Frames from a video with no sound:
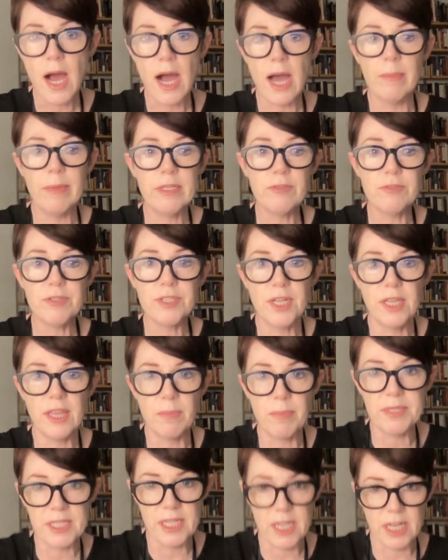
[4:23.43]
I'm interested in
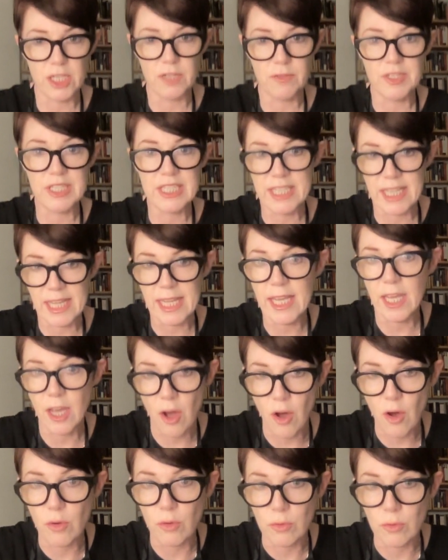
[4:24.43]
the percentage of
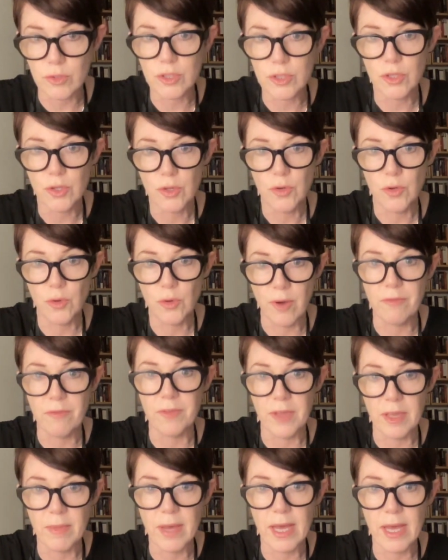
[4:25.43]
CEOs who are
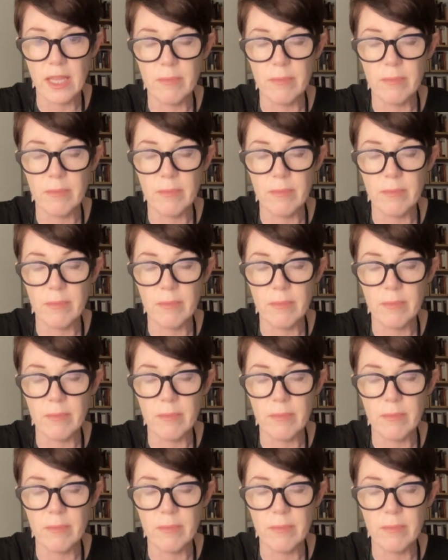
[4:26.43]
female.